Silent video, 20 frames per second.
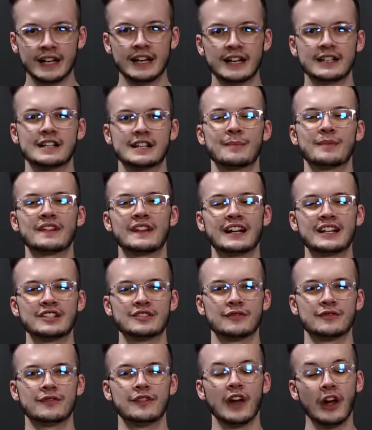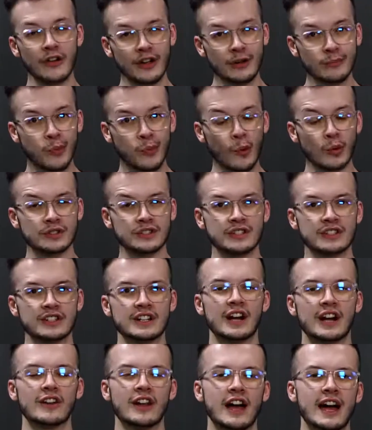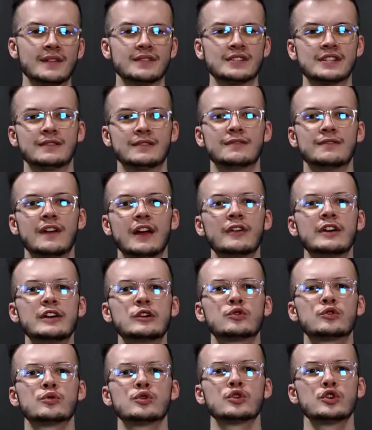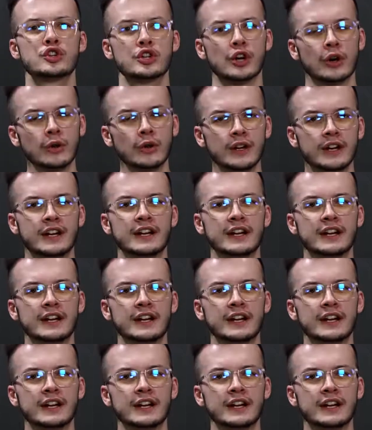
Something that is very important in our lives and very crucial.